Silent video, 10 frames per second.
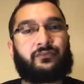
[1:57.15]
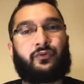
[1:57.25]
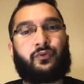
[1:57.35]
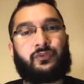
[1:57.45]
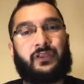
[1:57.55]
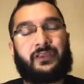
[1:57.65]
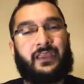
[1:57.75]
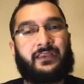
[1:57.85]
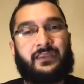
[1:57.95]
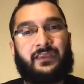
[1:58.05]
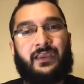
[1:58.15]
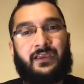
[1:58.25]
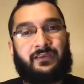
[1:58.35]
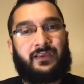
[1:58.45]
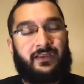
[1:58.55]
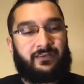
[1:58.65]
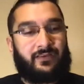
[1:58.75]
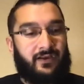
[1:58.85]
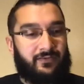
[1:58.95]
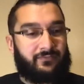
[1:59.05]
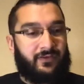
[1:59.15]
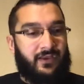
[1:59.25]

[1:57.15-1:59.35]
or like any kind of